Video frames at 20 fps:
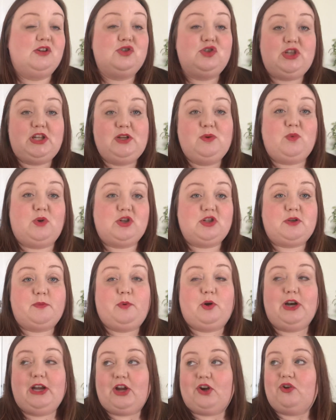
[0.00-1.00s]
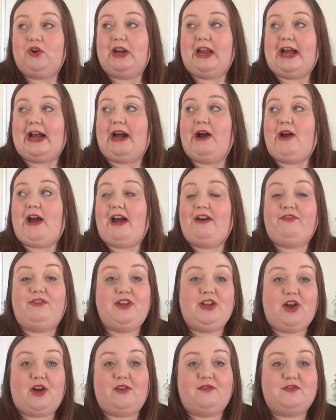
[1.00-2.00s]
Do you want to pull it all out, have the
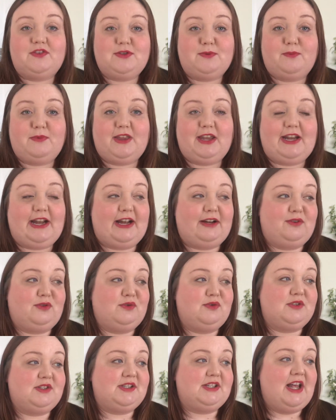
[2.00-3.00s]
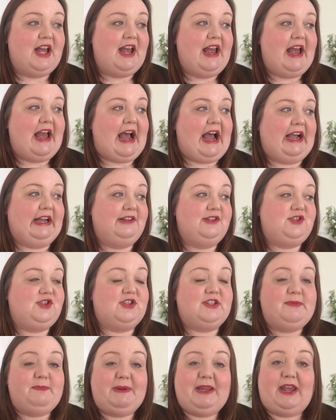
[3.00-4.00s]
yarn for something else, and
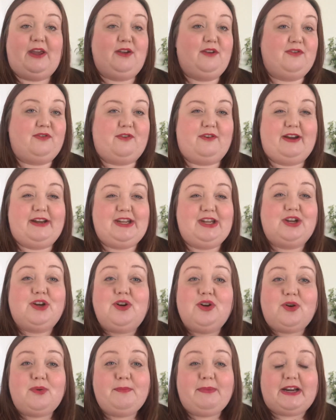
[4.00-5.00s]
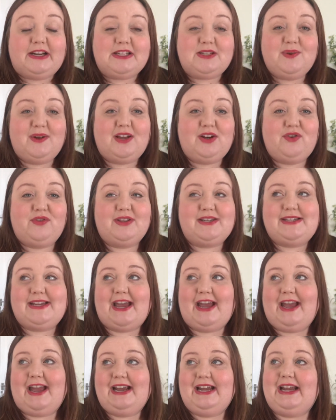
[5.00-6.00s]
just be over it? You can come back to it another
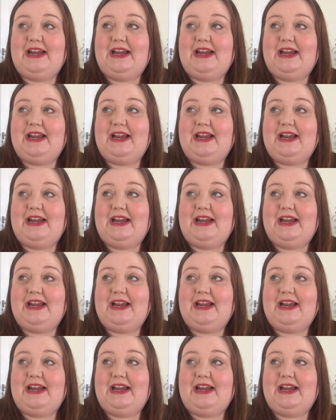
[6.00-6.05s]
day.